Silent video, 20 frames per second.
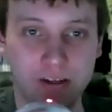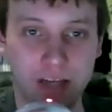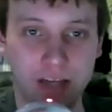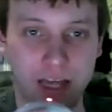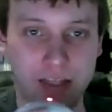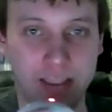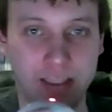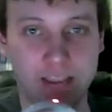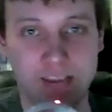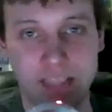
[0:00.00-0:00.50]

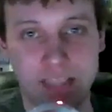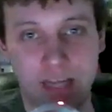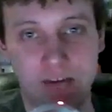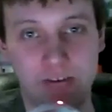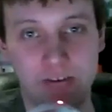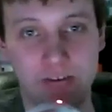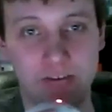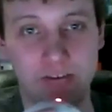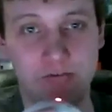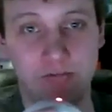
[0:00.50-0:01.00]
I think it's
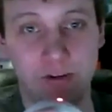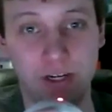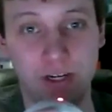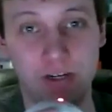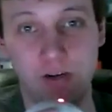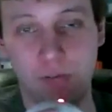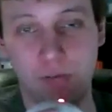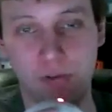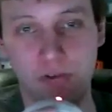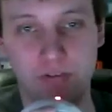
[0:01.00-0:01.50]
time for you
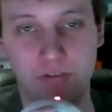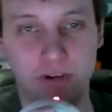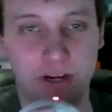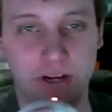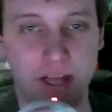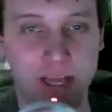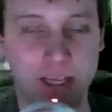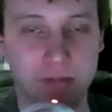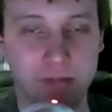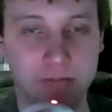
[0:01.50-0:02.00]
to remove your
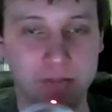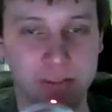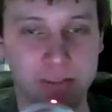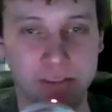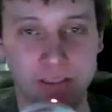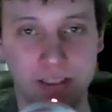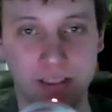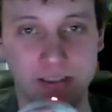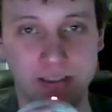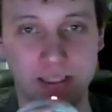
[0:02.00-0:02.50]
games.
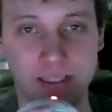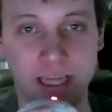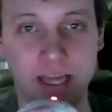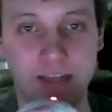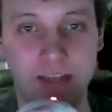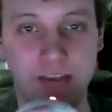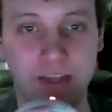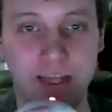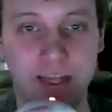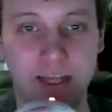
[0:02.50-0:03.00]

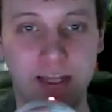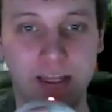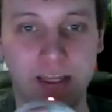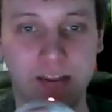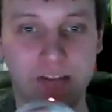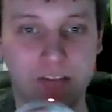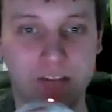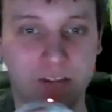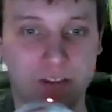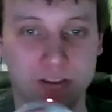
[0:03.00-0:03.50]
Instead,
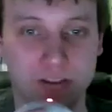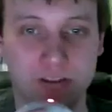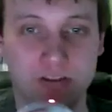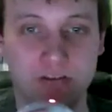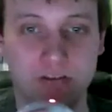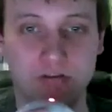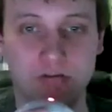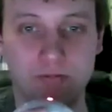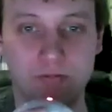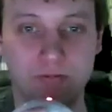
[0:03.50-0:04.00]
they just
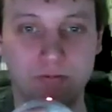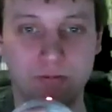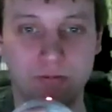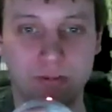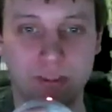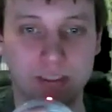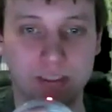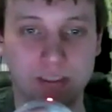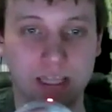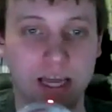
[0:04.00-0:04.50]

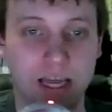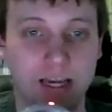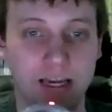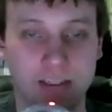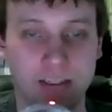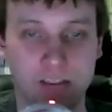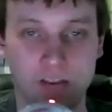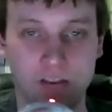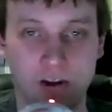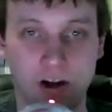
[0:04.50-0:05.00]
decided
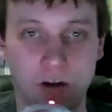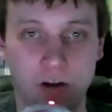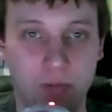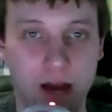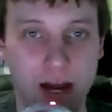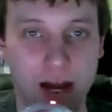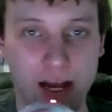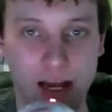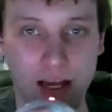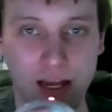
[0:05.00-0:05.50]
not to turn them
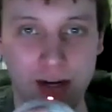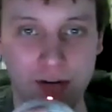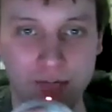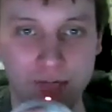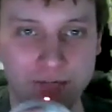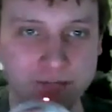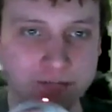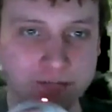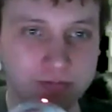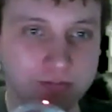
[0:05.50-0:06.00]
on,
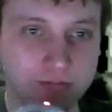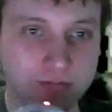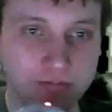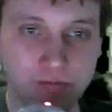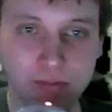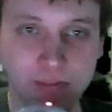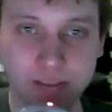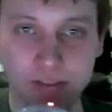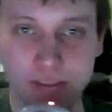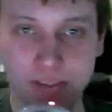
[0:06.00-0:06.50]

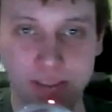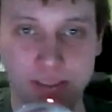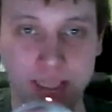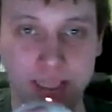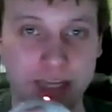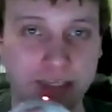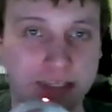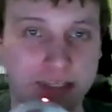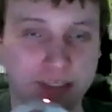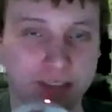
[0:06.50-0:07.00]

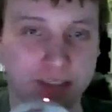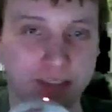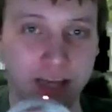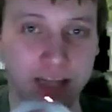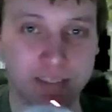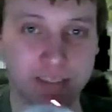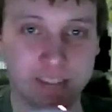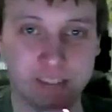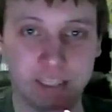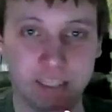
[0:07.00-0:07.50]
decided
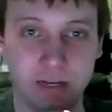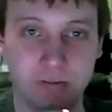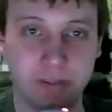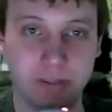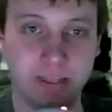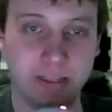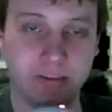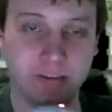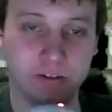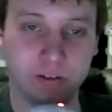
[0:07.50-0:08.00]
not to tell me
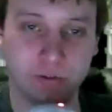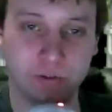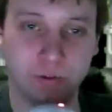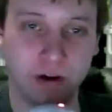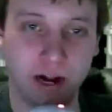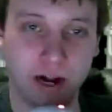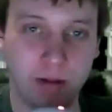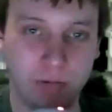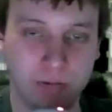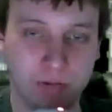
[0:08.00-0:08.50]
that there's
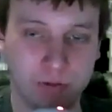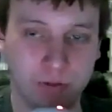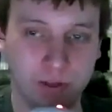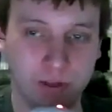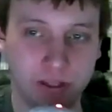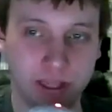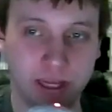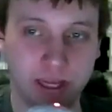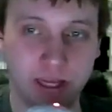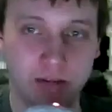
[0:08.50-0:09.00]
problems
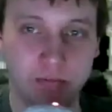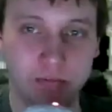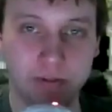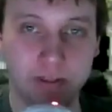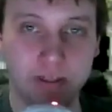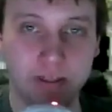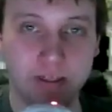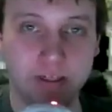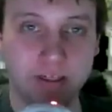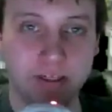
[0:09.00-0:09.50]
with them,
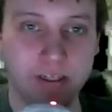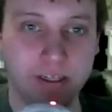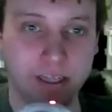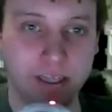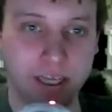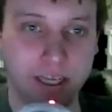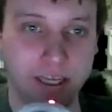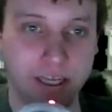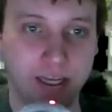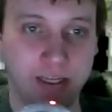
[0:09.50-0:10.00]

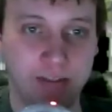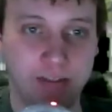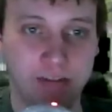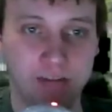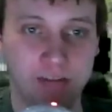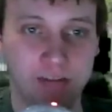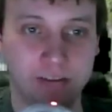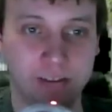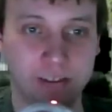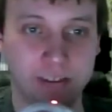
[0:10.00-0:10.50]
and
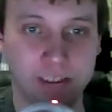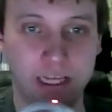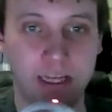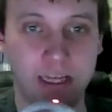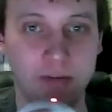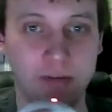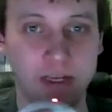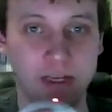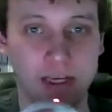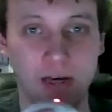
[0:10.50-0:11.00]
decided
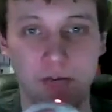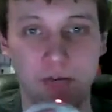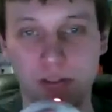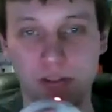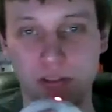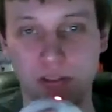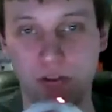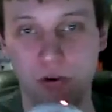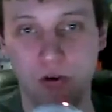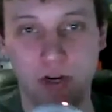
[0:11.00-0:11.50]
to make up a
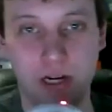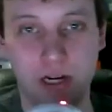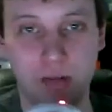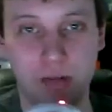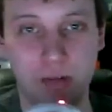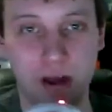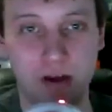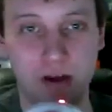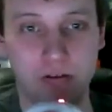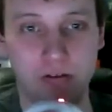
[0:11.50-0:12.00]
story
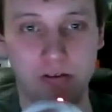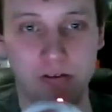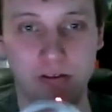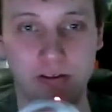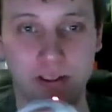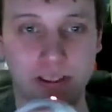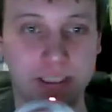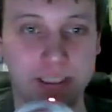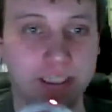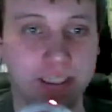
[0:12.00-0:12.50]
about
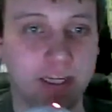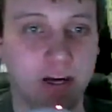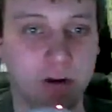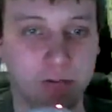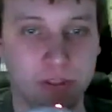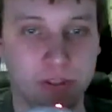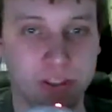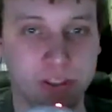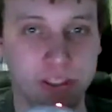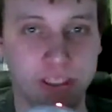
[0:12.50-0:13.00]
the DDR
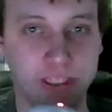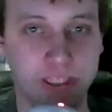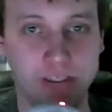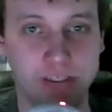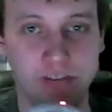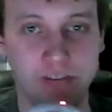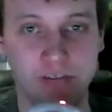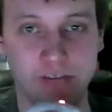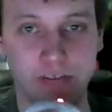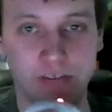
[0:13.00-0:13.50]

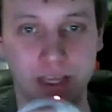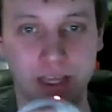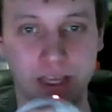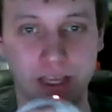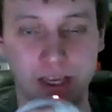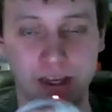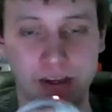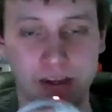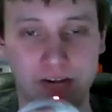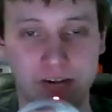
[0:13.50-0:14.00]
machine
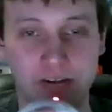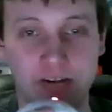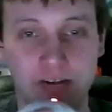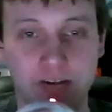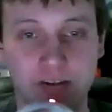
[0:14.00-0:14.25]
and